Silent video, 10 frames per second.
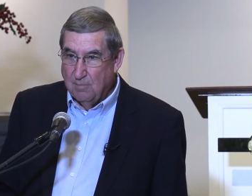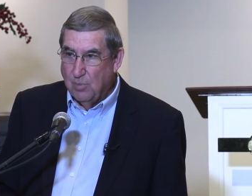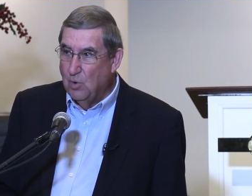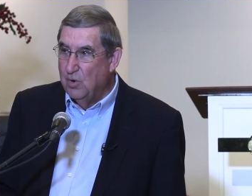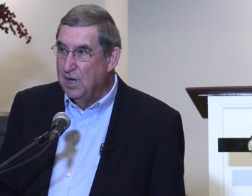
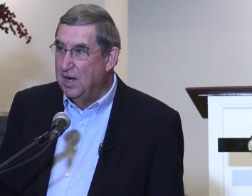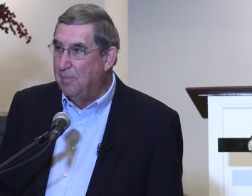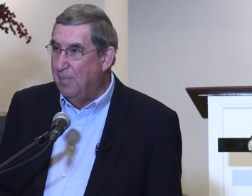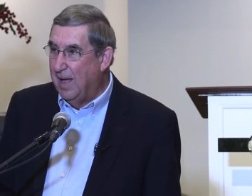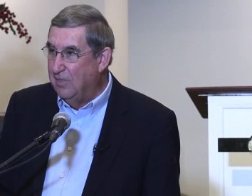burdened
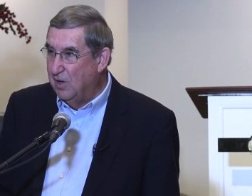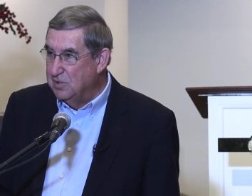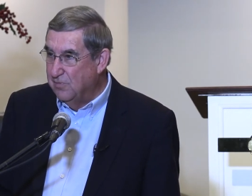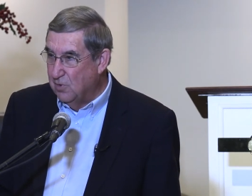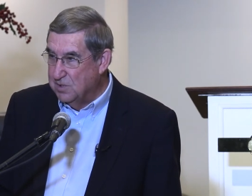by
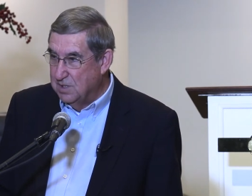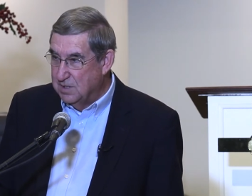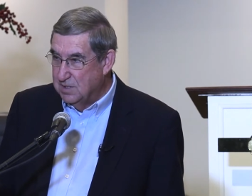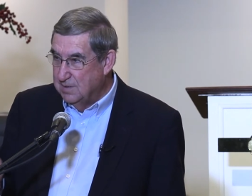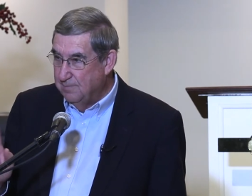those
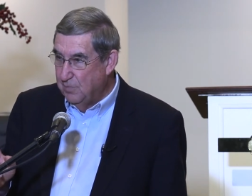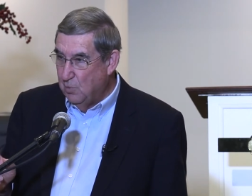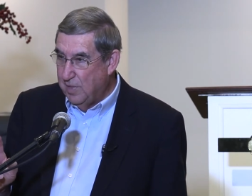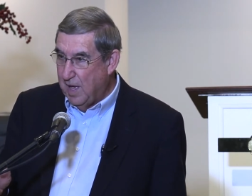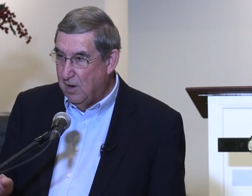verses
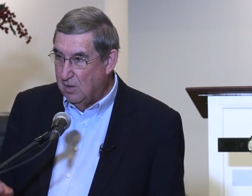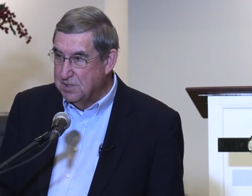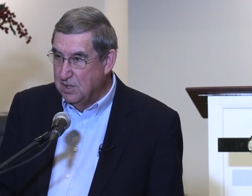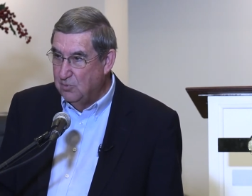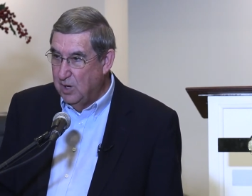without
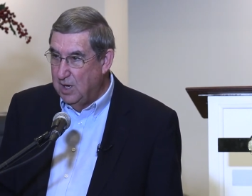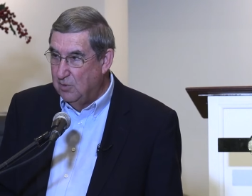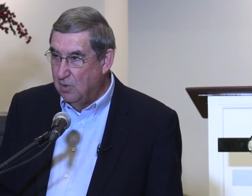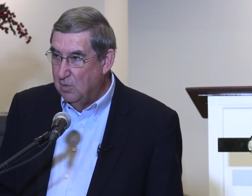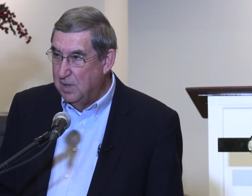also
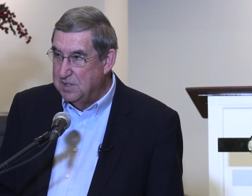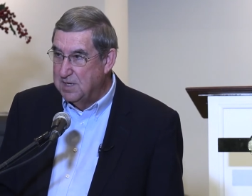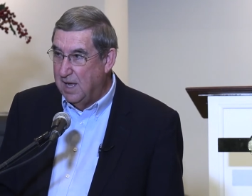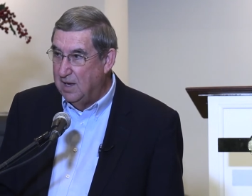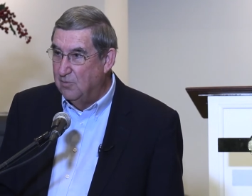reading Romans
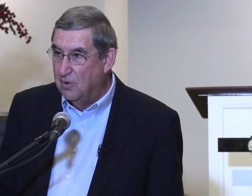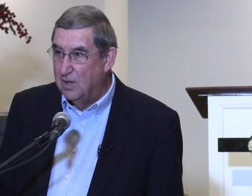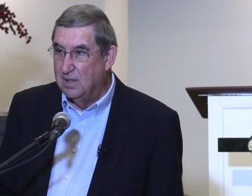8 1.